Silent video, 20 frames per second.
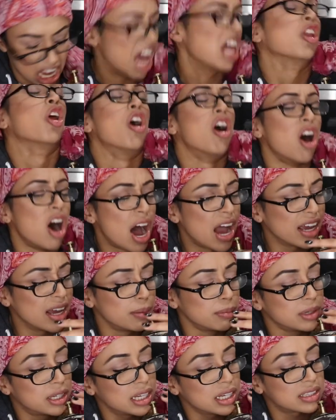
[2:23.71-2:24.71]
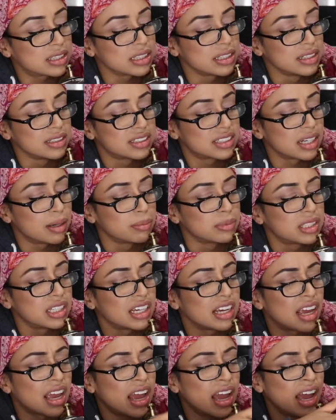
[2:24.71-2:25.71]
Hello, I am getting something,
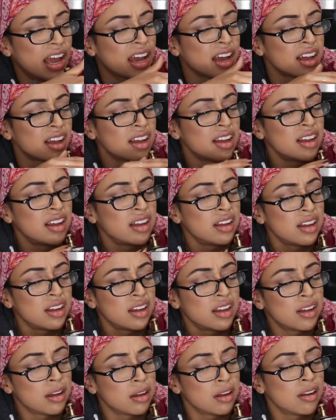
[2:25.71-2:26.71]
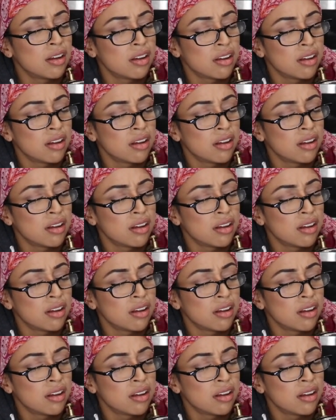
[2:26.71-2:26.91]
eh?